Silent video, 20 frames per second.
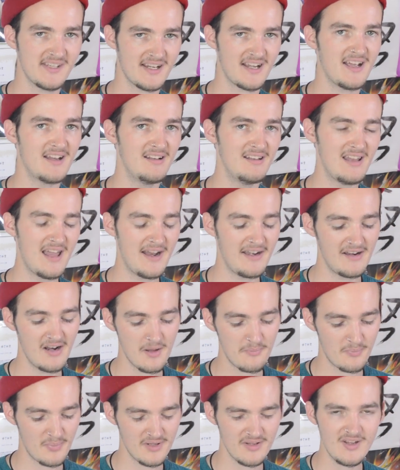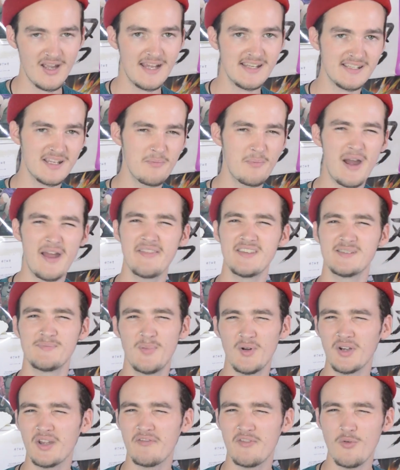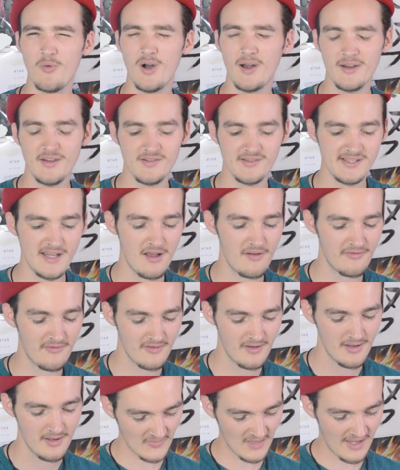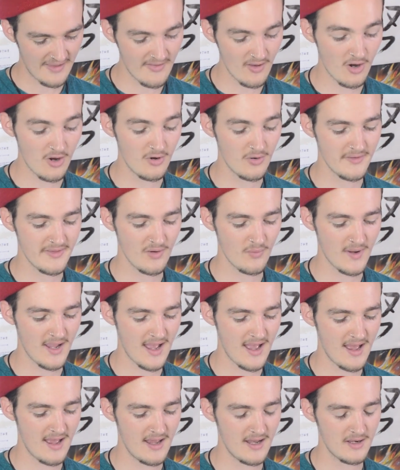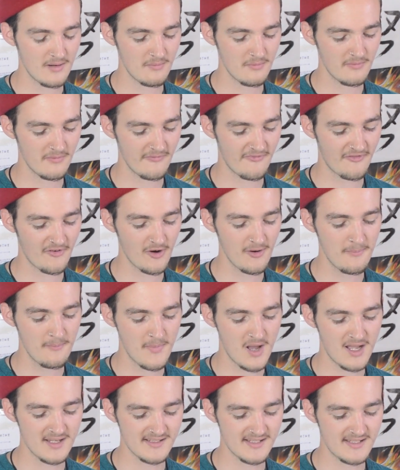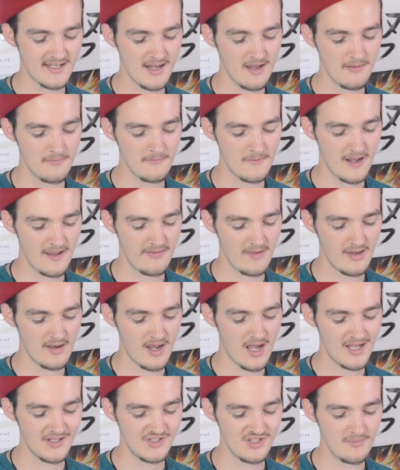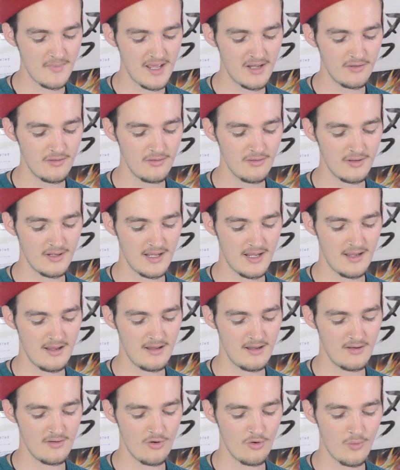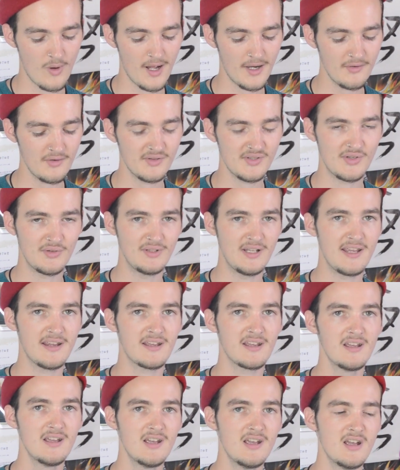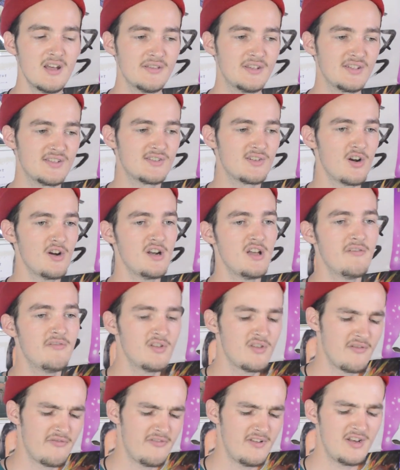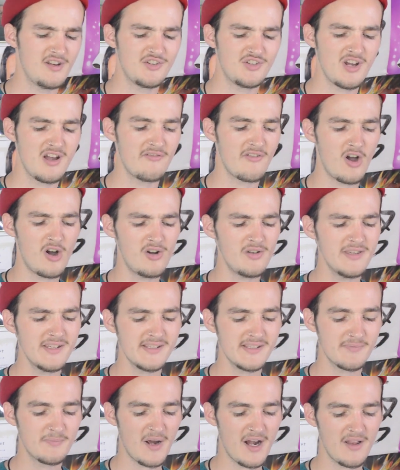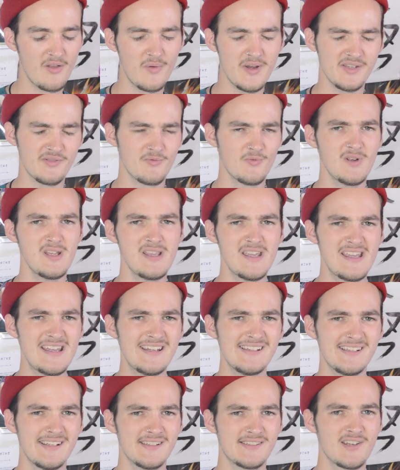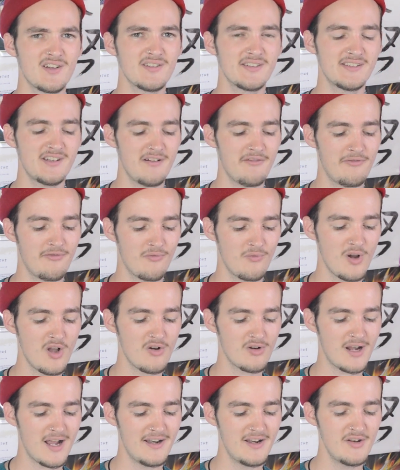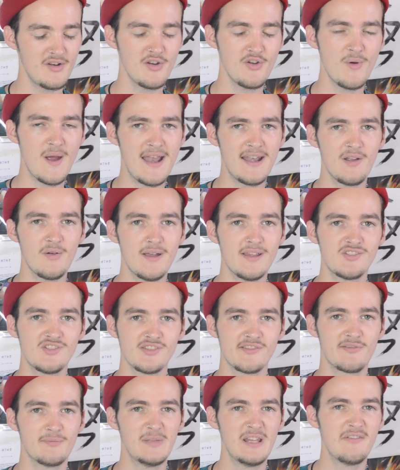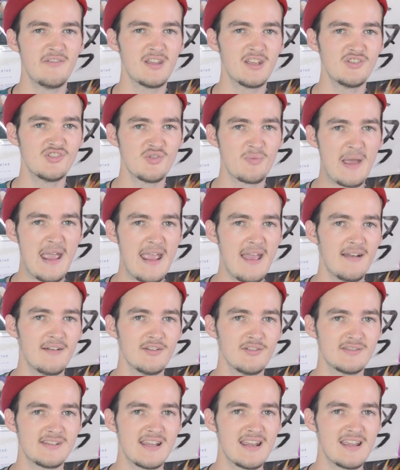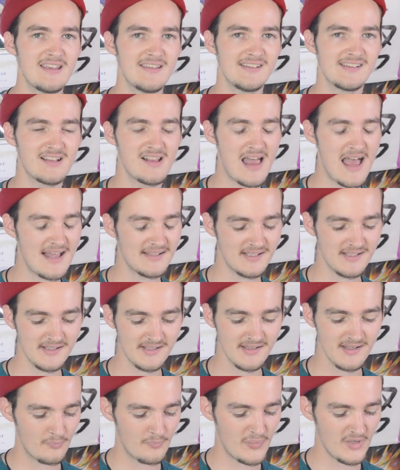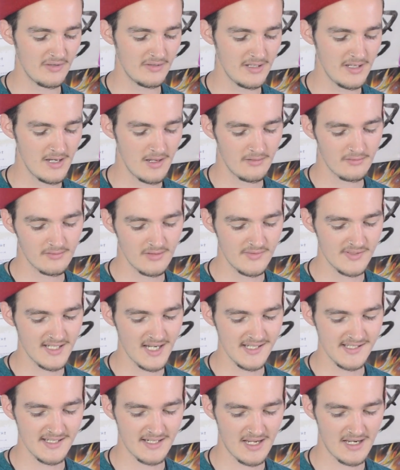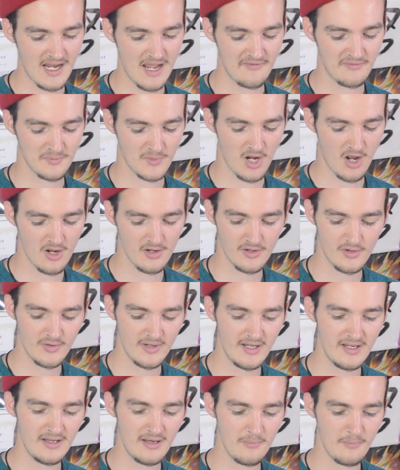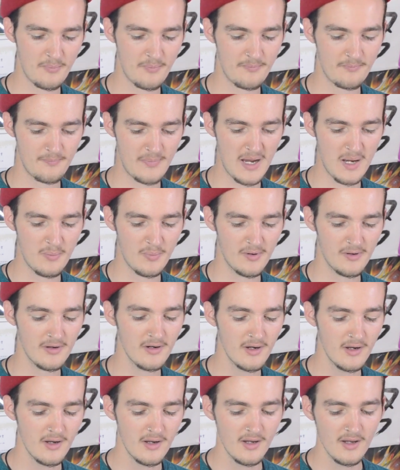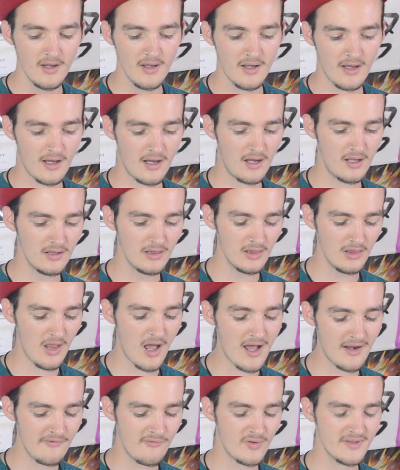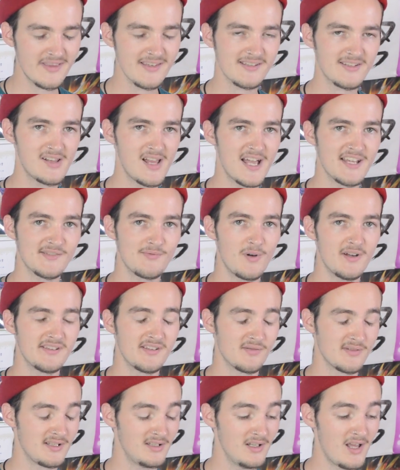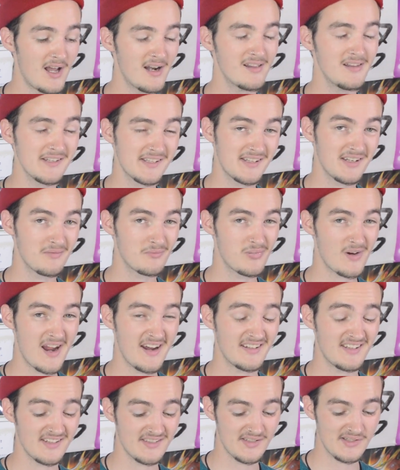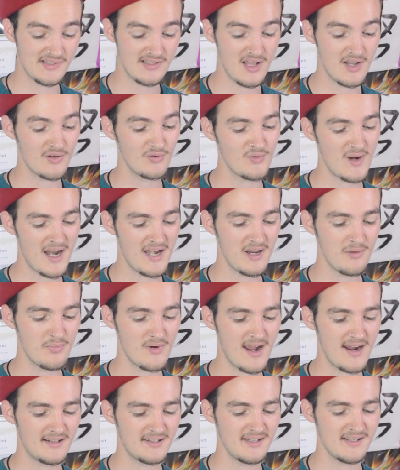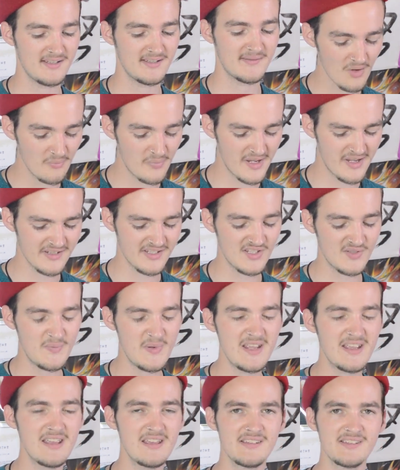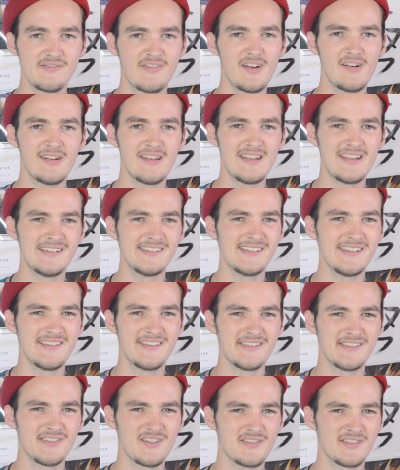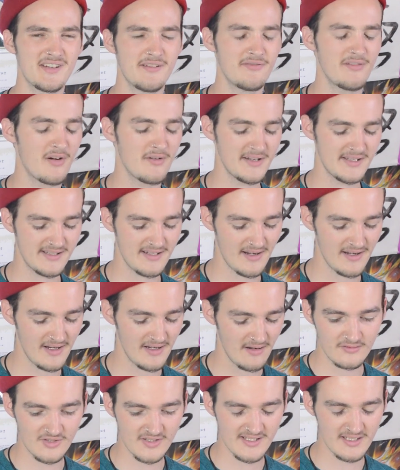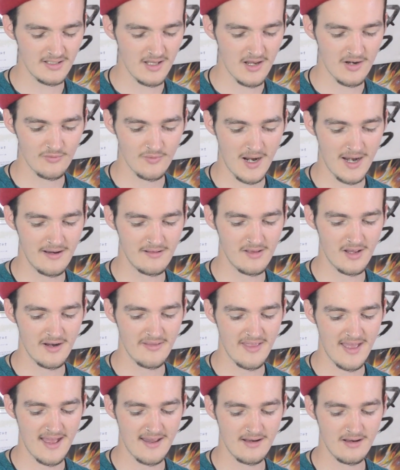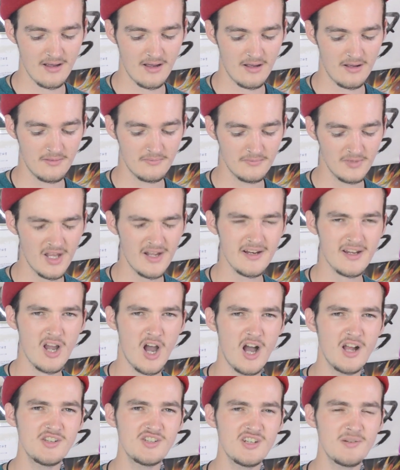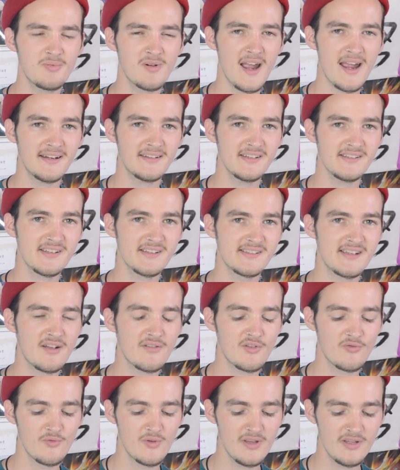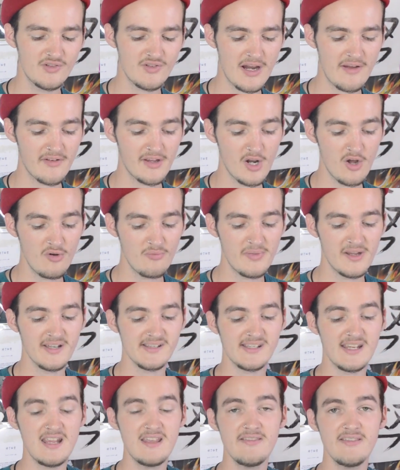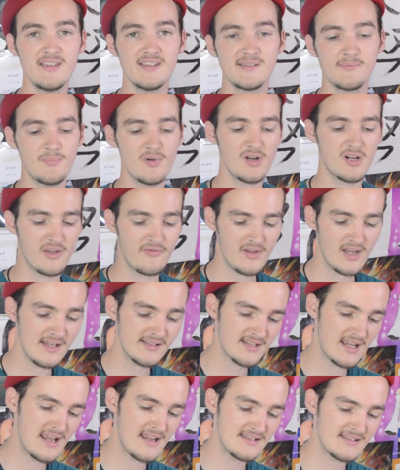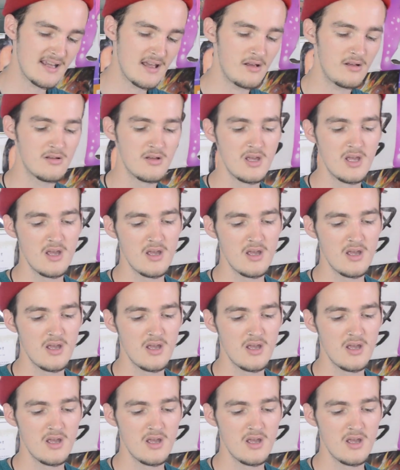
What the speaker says: that kind of line it up, but you guys can buy this book if you want it yourself. And then we had verb ma stem, and then hajimeru and owaru, so like the start of or the finish of. All this, by the way, is really easy. It's all stuff we all kind of knew anyways, just from living in Japan or taking these classes. But it was nice to kind of have them concreted in paper. A lot of what this class was, it was a lot of listening practice, there's a lot of writing practice, because speaking is very easy. This is all stuff we already studied. Just a lot of writing, a lot of that. A lot of kanji practice, because now they're really driving it home, because in this book, if you guys can't tell,